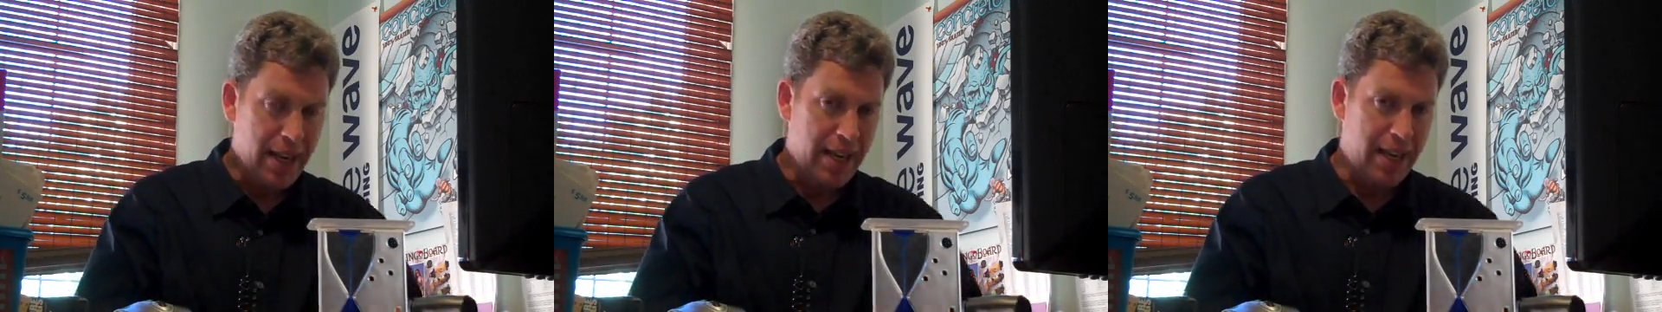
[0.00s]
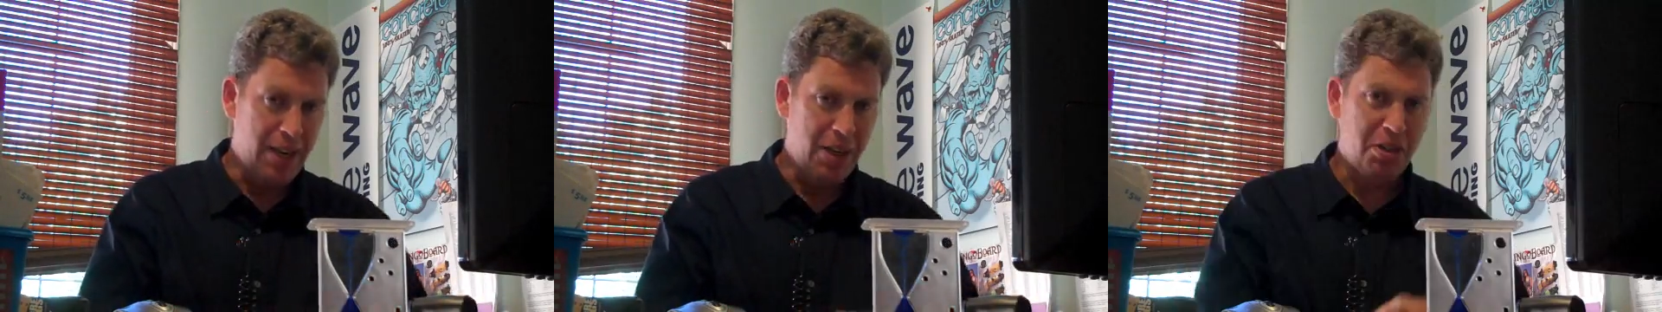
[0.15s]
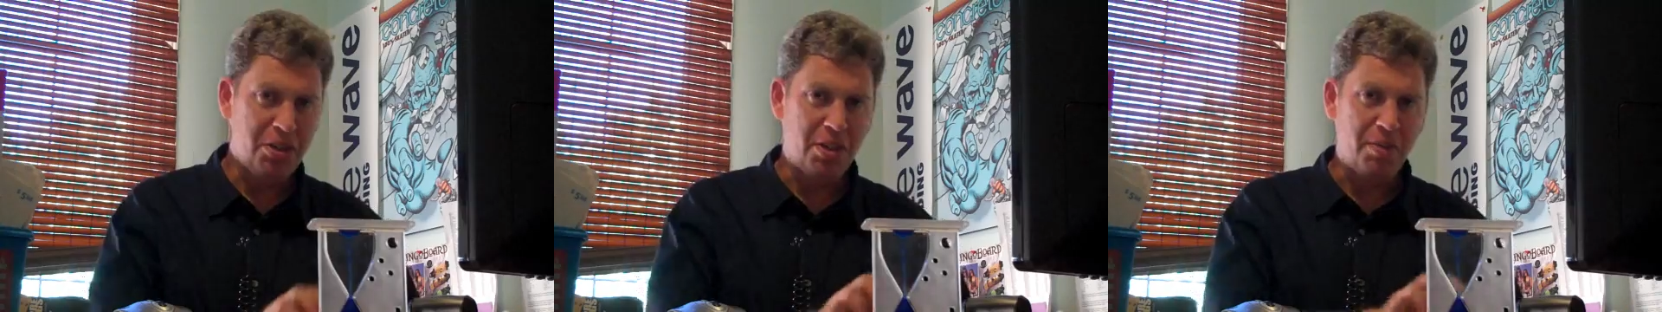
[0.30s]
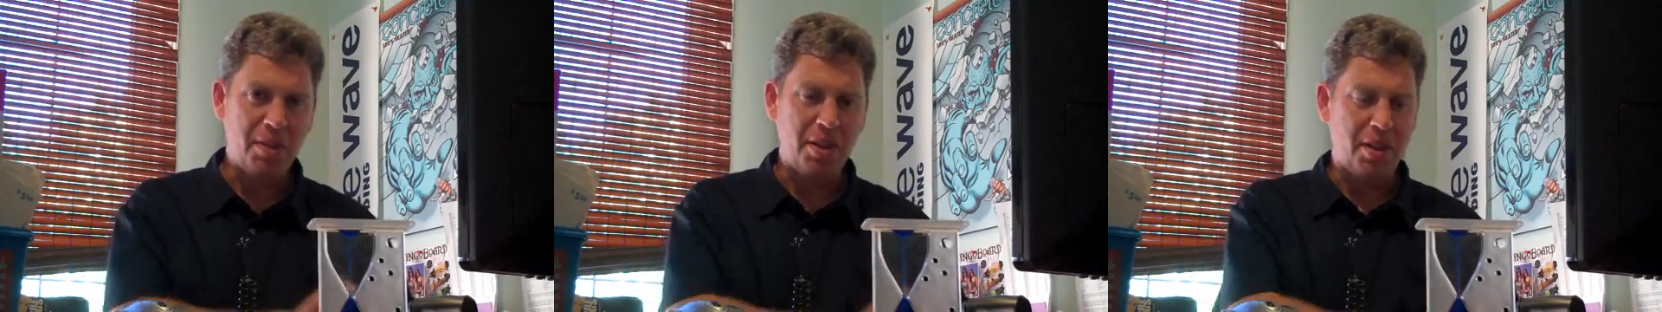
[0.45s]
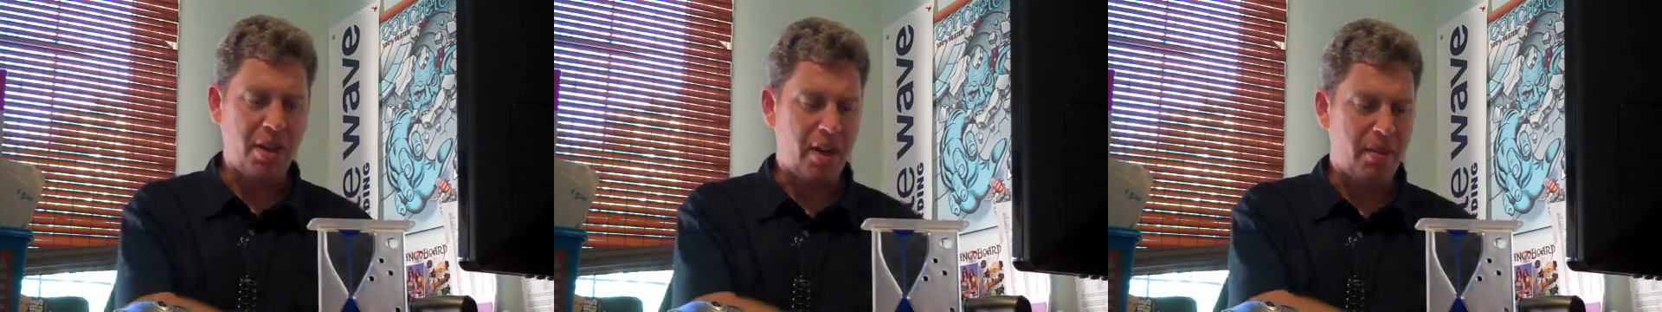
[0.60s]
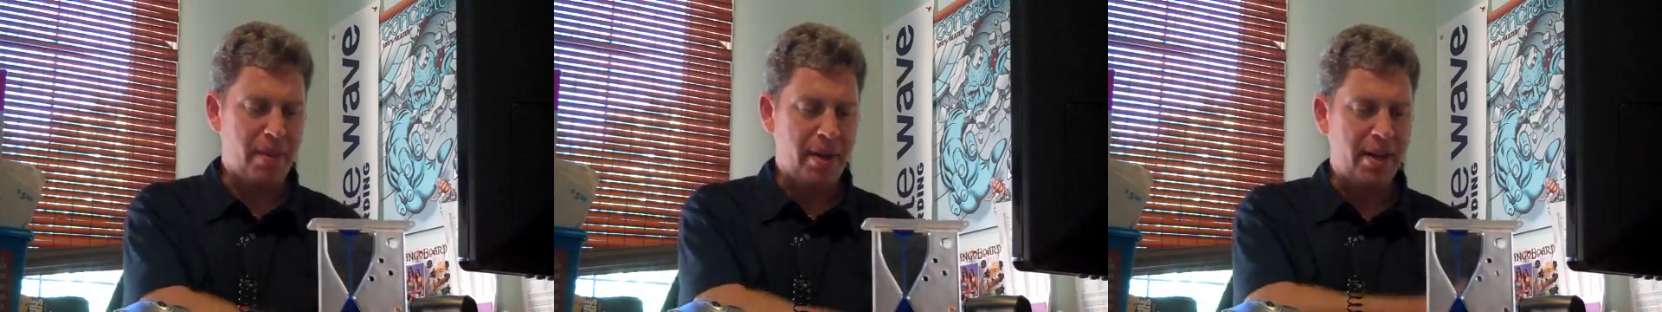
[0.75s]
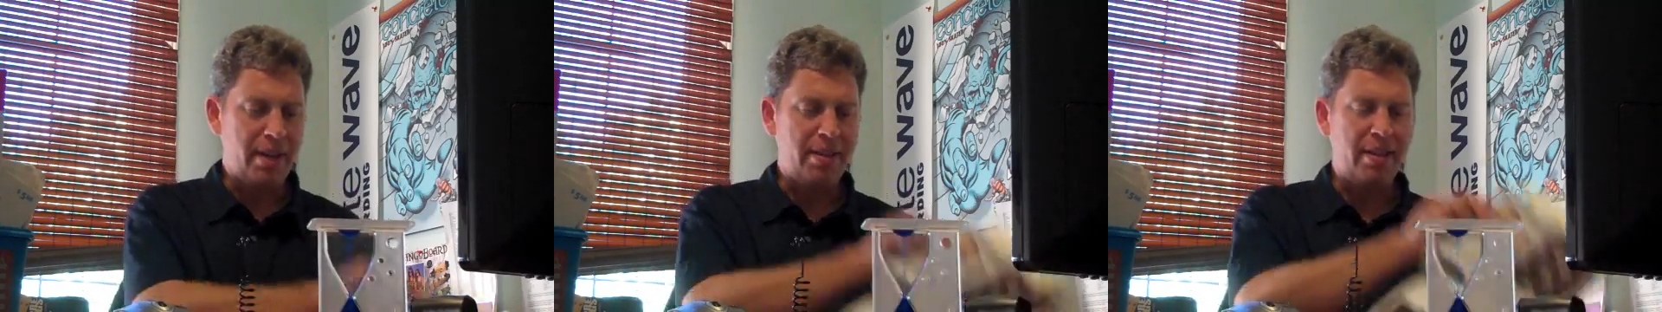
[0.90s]
Here's something that
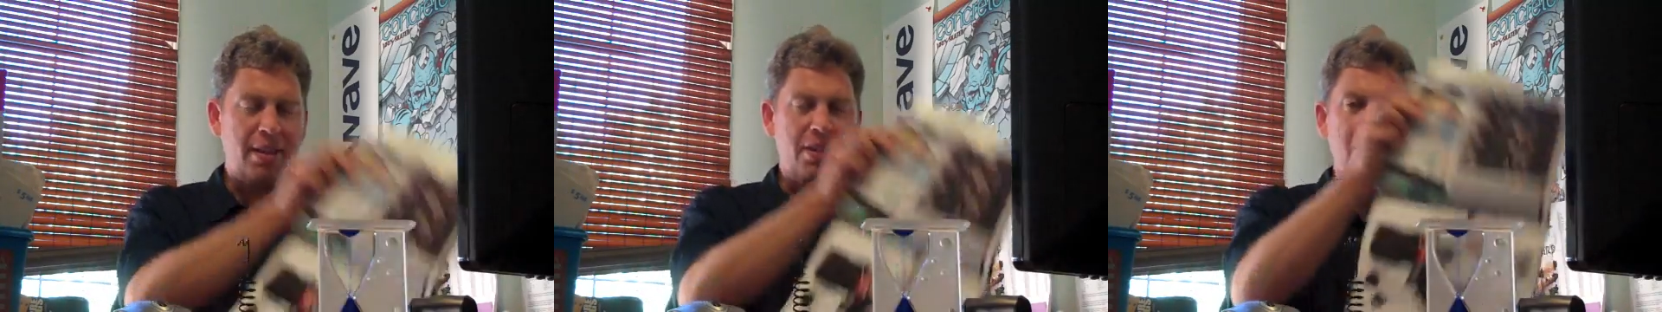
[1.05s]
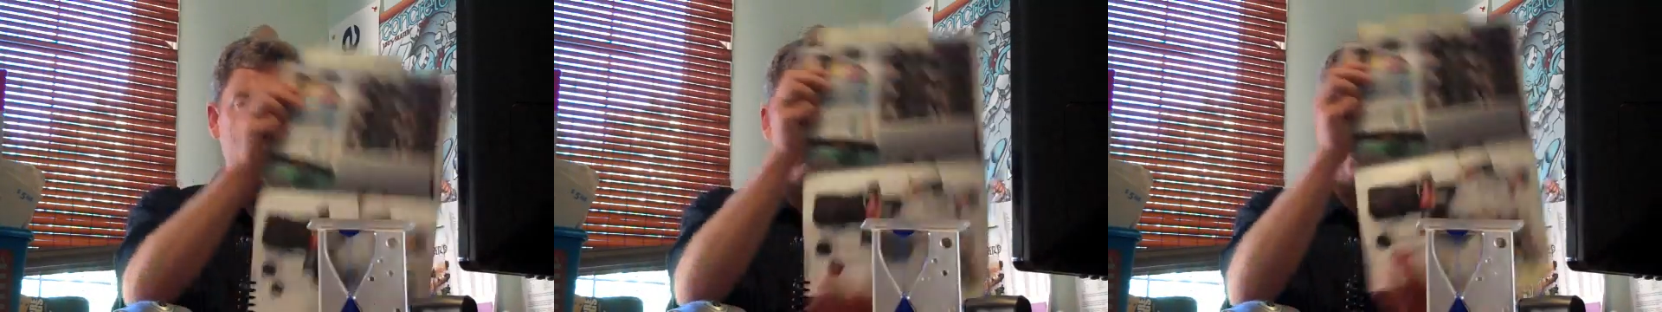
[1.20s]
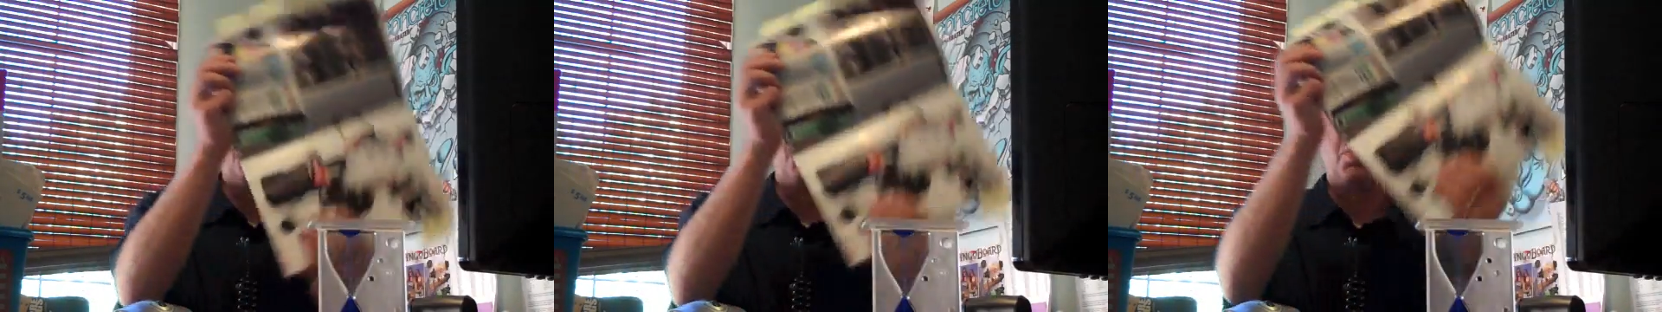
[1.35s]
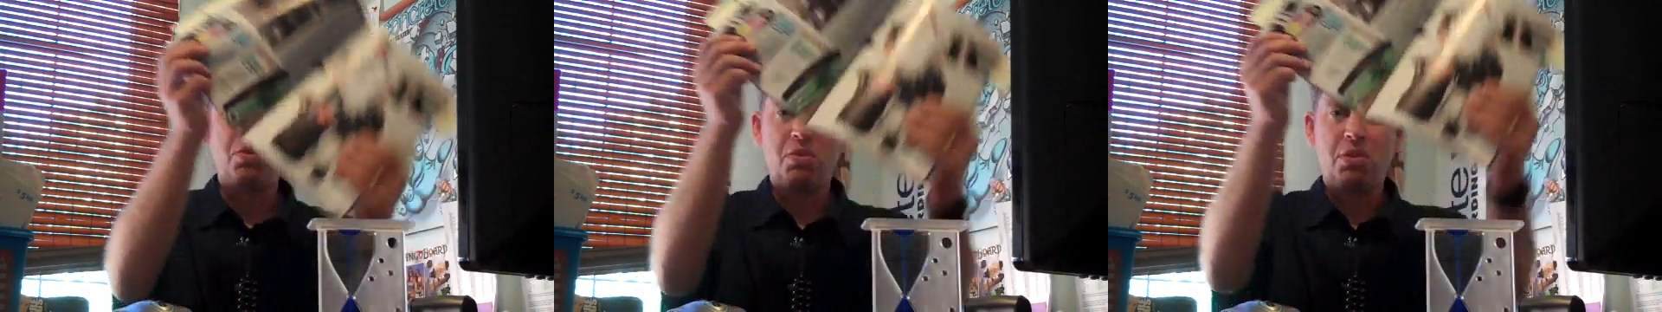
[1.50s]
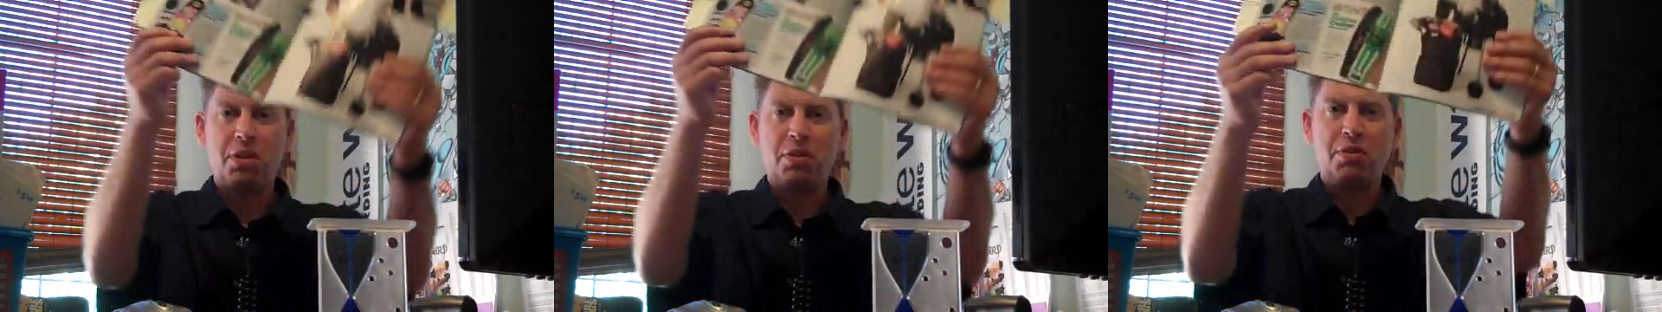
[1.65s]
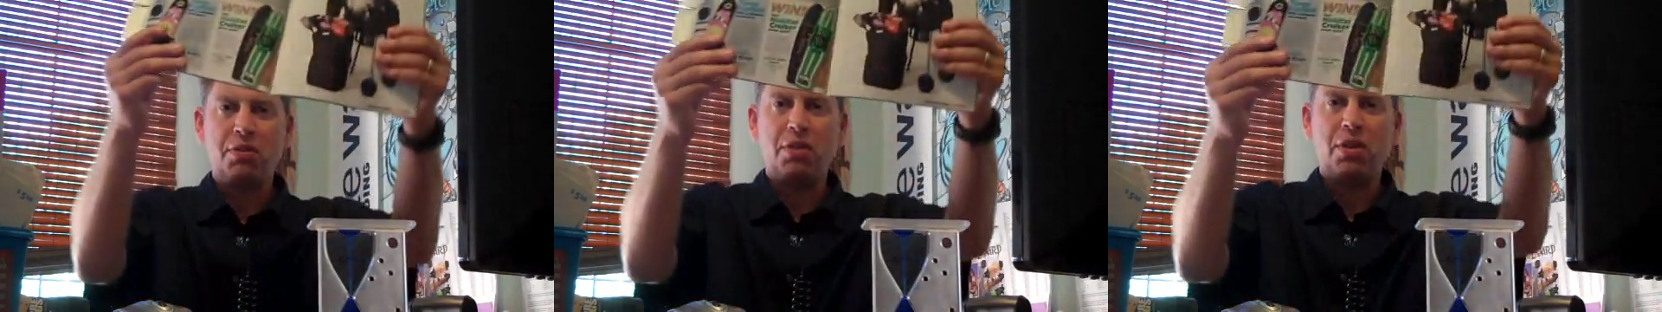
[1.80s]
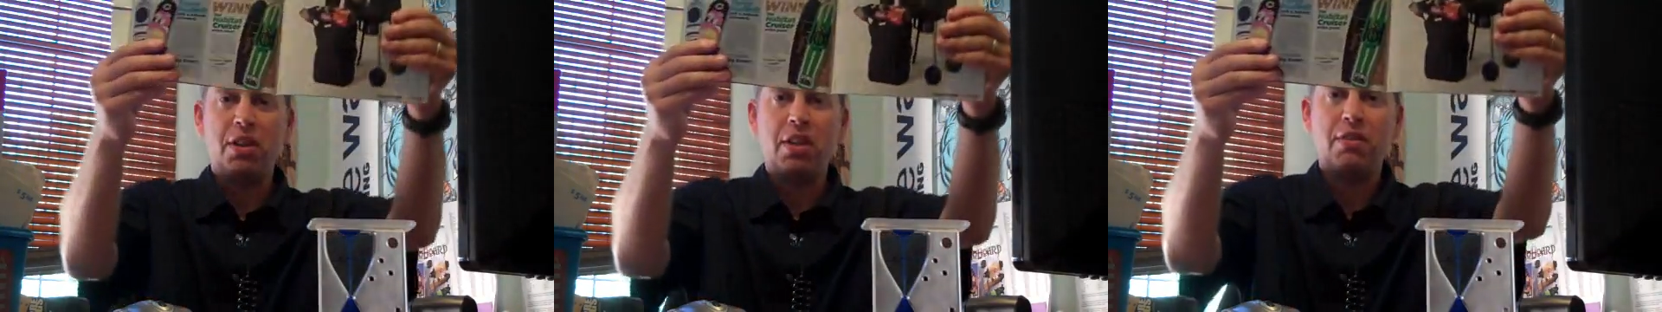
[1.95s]
got my attention, which is
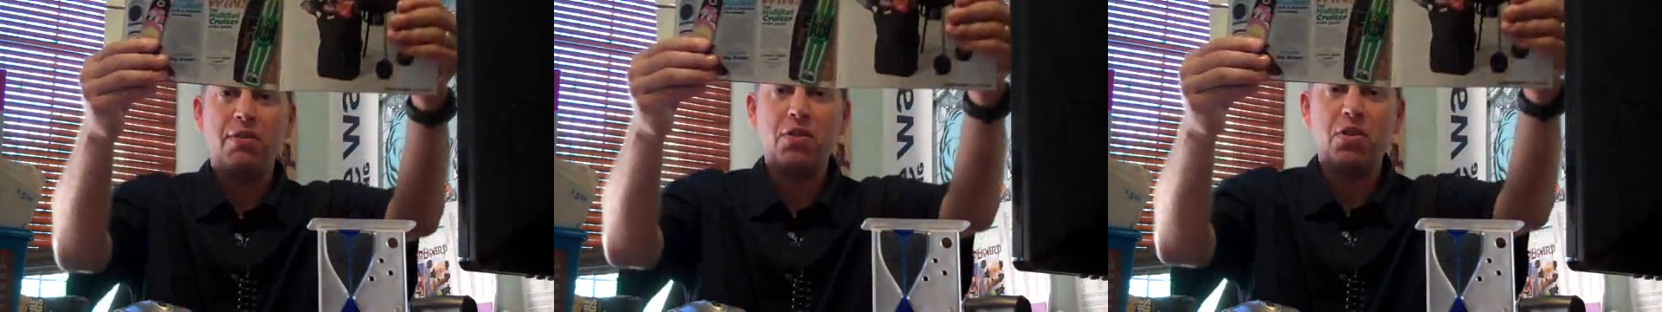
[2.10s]
really funny.